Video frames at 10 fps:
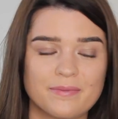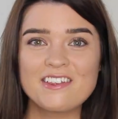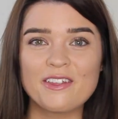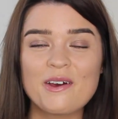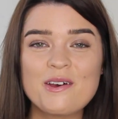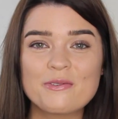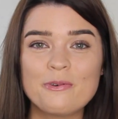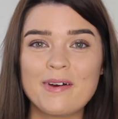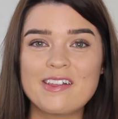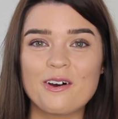So those
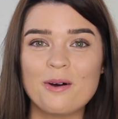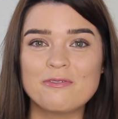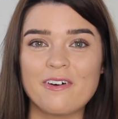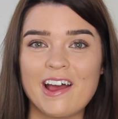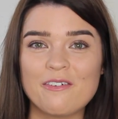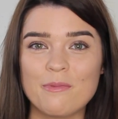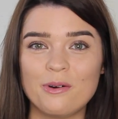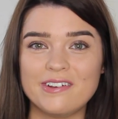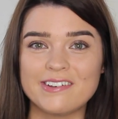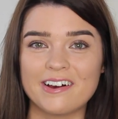were my top five
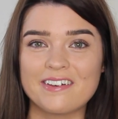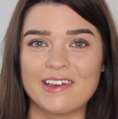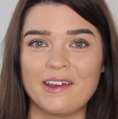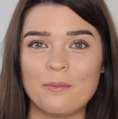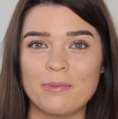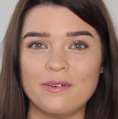multitasking